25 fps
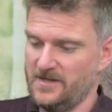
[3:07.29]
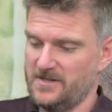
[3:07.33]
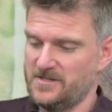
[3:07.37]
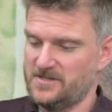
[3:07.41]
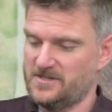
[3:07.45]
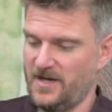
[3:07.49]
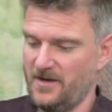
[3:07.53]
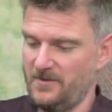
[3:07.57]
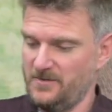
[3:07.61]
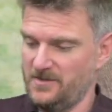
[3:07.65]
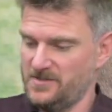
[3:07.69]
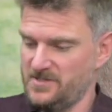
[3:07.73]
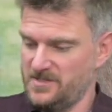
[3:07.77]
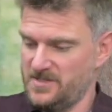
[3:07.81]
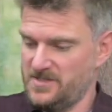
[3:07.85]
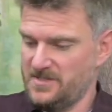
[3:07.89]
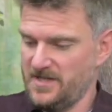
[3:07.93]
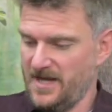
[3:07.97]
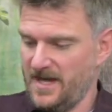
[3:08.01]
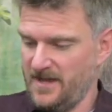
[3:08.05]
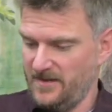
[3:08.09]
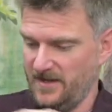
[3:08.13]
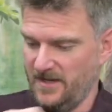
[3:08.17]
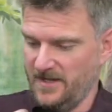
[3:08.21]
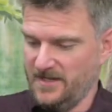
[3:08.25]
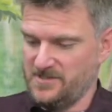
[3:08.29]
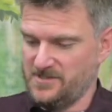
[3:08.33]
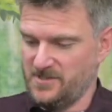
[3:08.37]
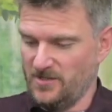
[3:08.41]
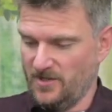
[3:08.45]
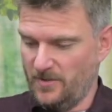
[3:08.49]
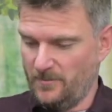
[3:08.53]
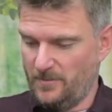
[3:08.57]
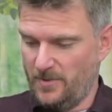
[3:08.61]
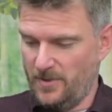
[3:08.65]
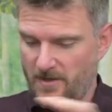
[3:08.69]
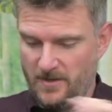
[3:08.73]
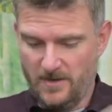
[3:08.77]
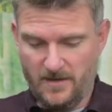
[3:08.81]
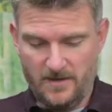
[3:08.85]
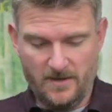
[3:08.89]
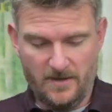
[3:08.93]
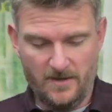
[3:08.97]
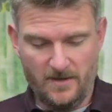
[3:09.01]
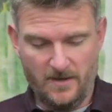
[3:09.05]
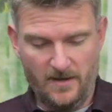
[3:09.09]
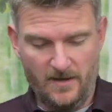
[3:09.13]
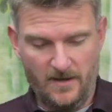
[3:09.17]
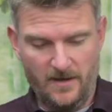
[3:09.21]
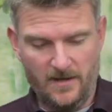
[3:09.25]
So just set these up
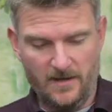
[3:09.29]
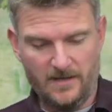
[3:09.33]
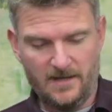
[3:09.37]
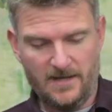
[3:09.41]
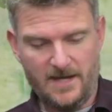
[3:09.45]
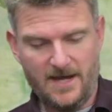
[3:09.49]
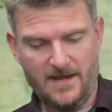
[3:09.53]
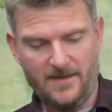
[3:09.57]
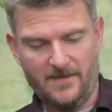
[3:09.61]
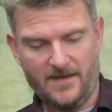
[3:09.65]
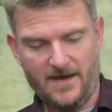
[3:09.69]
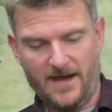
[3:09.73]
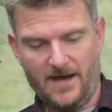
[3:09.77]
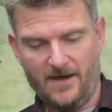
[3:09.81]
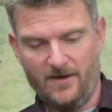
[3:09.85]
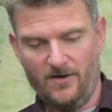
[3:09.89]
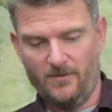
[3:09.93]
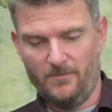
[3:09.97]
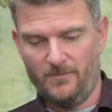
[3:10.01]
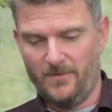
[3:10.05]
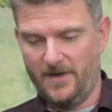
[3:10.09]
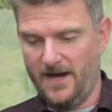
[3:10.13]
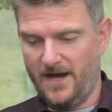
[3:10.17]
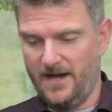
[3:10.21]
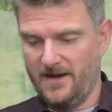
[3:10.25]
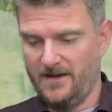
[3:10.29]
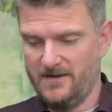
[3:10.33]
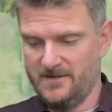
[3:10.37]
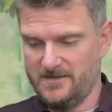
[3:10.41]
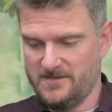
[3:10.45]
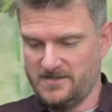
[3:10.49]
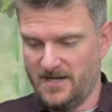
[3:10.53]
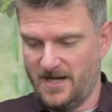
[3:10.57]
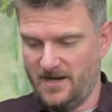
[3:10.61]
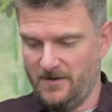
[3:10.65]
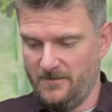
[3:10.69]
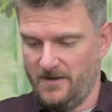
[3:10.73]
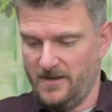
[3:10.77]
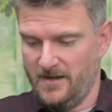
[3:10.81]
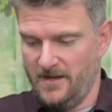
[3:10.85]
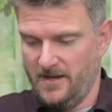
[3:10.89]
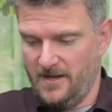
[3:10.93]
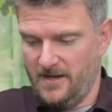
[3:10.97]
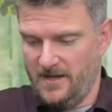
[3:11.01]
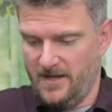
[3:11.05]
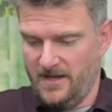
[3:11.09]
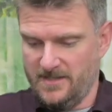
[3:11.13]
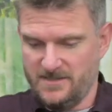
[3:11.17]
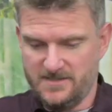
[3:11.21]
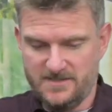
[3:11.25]
like that up there, so
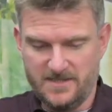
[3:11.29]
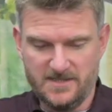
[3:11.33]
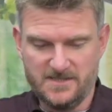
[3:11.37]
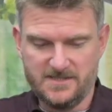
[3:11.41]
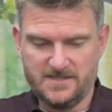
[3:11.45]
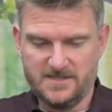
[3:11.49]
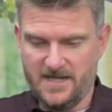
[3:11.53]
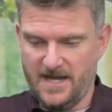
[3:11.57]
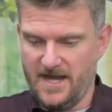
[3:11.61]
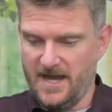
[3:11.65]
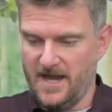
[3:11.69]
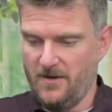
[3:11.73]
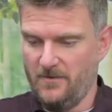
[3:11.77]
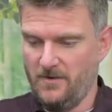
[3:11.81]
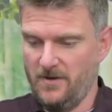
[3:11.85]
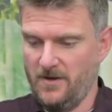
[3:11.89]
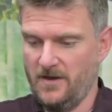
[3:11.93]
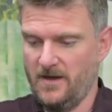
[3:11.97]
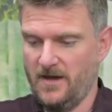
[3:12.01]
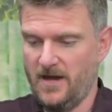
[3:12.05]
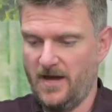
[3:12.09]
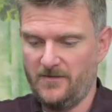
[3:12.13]
it sits down,